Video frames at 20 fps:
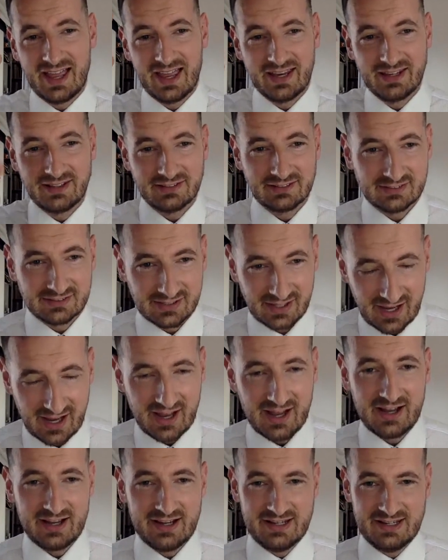a
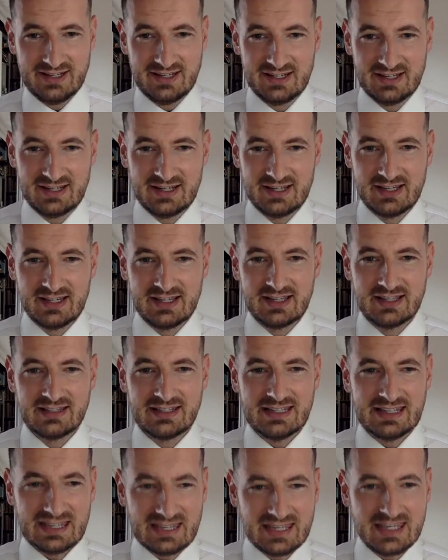tie.
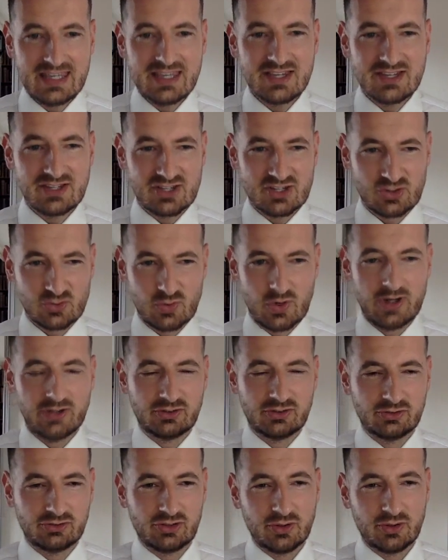The easiest way
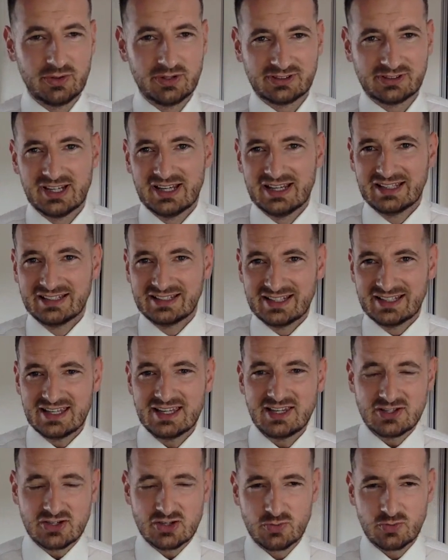to do it. The
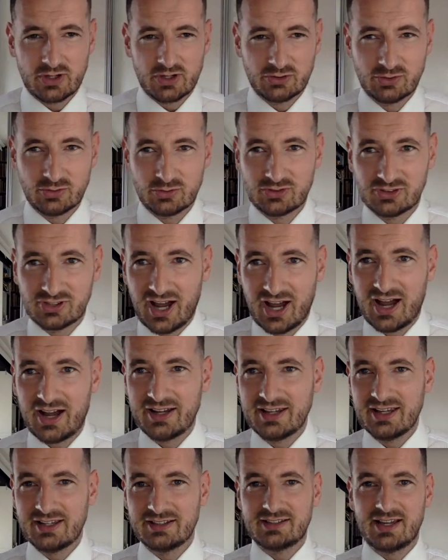easiest way to tie
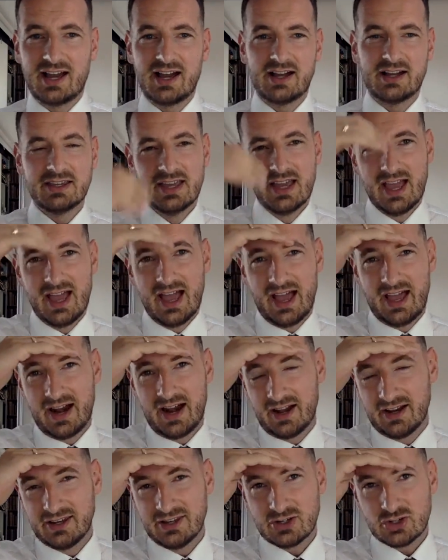a tie. And
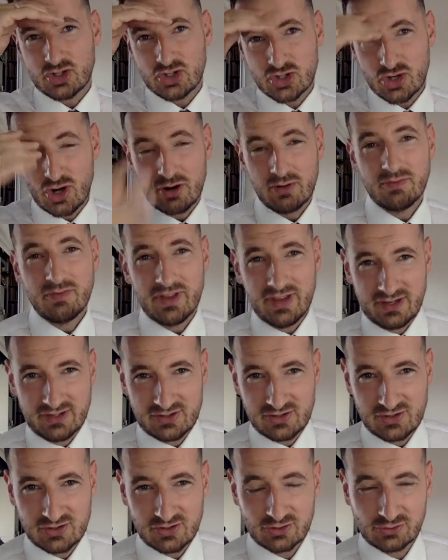I showed
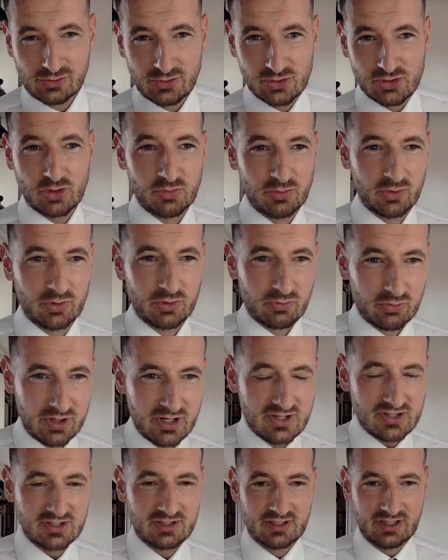this to someone
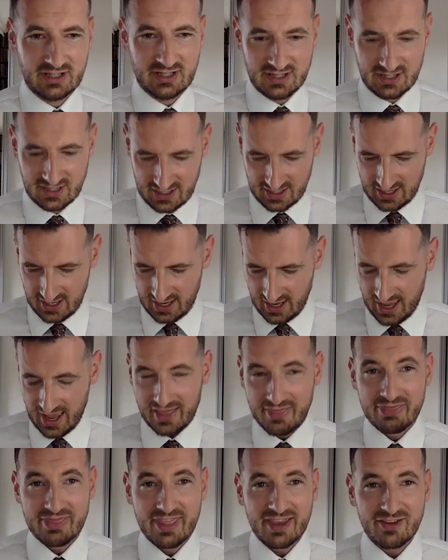recently,
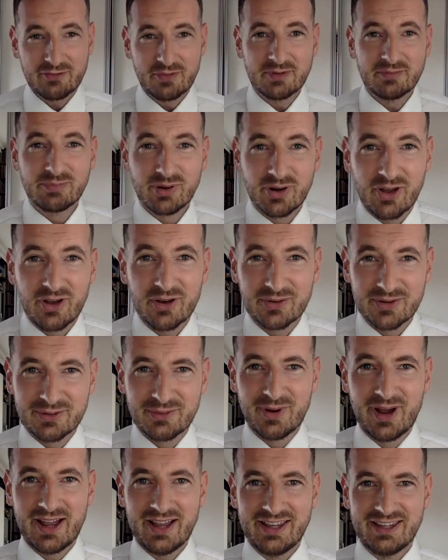and they've been blown
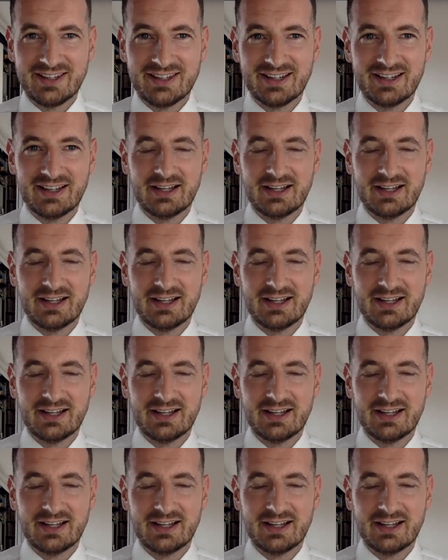away.